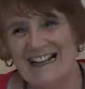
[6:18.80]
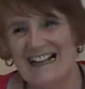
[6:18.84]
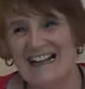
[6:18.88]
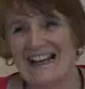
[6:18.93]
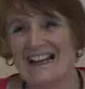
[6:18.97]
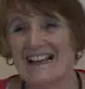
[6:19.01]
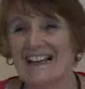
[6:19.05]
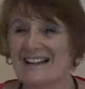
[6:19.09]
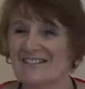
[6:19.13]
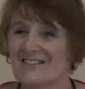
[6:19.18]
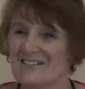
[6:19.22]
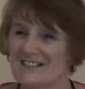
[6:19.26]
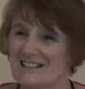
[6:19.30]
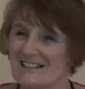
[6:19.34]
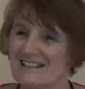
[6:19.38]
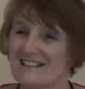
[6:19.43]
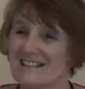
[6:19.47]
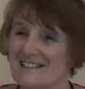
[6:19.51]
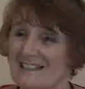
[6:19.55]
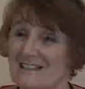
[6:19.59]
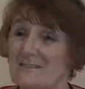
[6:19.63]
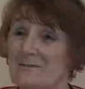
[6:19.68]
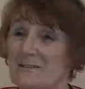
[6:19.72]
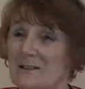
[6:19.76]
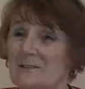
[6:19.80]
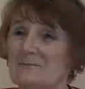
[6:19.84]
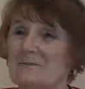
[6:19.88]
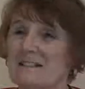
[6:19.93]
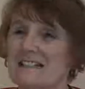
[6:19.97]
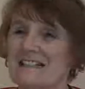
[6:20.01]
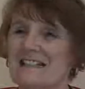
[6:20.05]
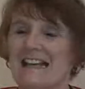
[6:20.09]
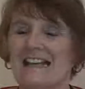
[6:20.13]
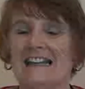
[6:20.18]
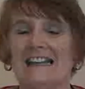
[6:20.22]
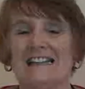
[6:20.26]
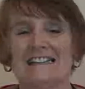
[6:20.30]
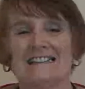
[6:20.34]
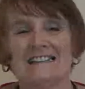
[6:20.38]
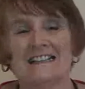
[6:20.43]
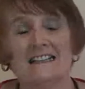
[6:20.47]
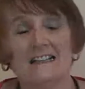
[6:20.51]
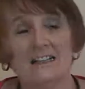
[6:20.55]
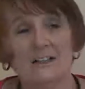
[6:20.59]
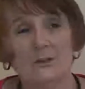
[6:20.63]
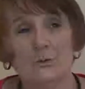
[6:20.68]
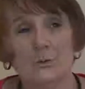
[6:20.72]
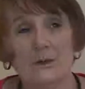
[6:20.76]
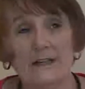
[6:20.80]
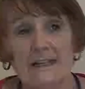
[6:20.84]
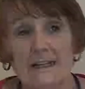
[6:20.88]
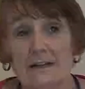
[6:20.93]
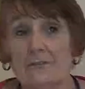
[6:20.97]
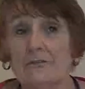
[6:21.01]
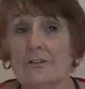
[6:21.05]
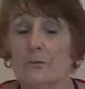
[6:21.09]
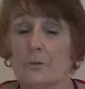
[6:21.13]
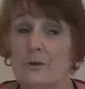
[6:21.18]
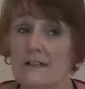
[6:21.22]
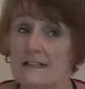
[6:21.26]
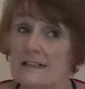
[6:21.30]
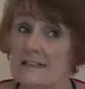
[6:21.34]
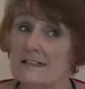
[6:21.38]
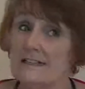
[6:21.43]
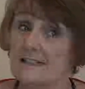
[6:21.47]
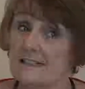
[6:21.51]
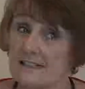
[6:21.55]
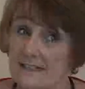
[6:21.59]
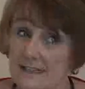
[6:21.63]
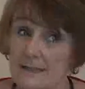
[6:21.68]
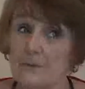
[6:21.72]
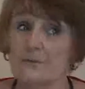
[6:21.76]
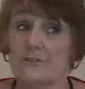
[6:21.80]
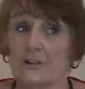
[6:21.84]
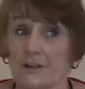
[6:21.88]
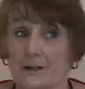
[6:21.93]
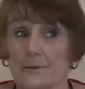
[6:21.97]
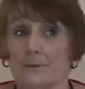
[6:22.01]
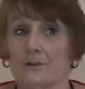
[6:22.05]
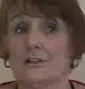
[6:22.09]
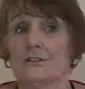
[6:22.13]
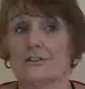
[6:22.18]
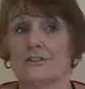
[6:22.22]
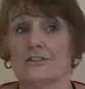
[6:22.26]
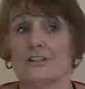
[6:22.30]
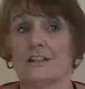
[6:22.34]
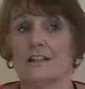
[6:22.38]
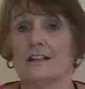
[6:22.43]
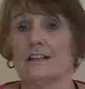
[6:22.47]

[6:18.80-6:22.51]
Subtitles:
And that was typical Mr. Hayton. We didn't see him very much.